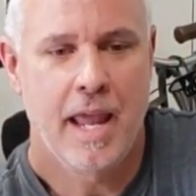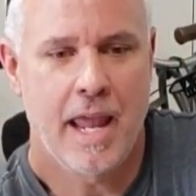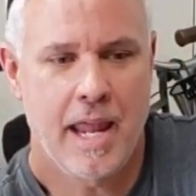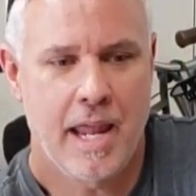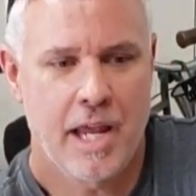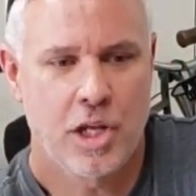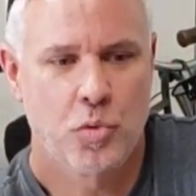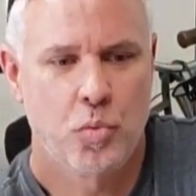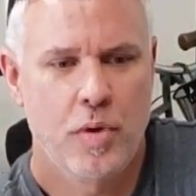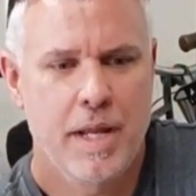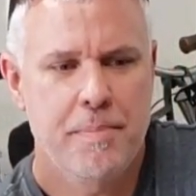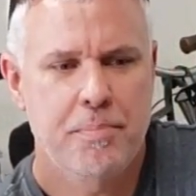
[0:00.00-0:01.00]
And
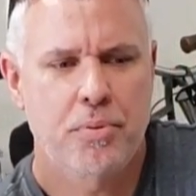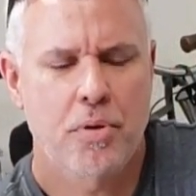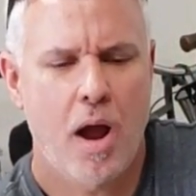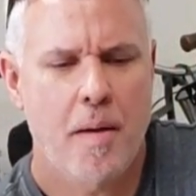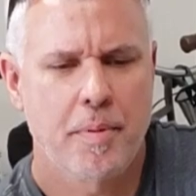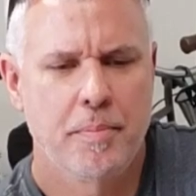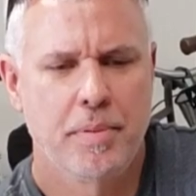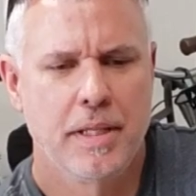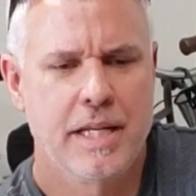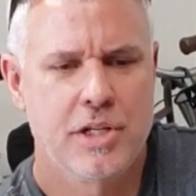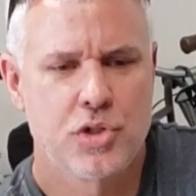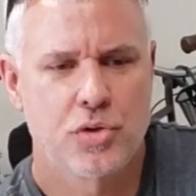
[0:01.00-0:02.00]
we
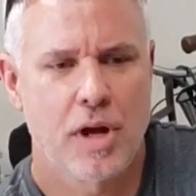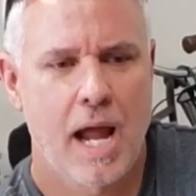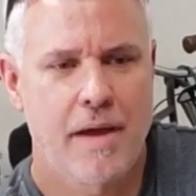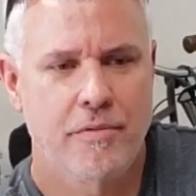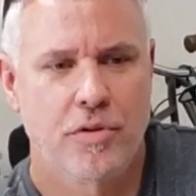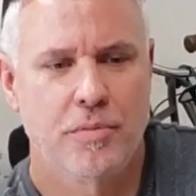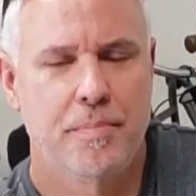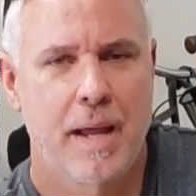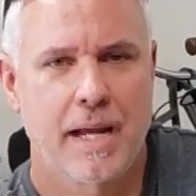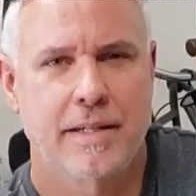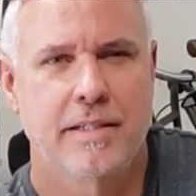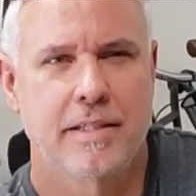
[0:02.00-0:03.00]
probably traveled
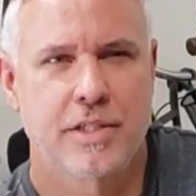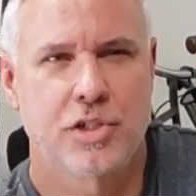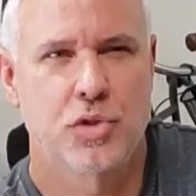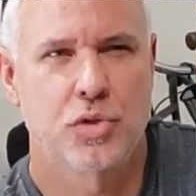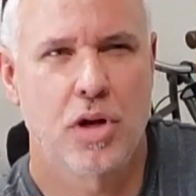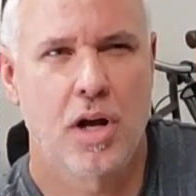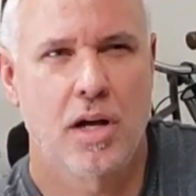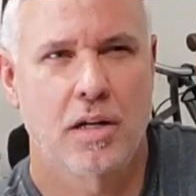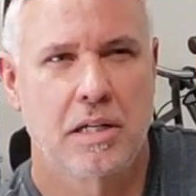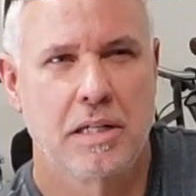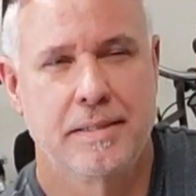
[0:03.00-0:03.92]
back to the truck,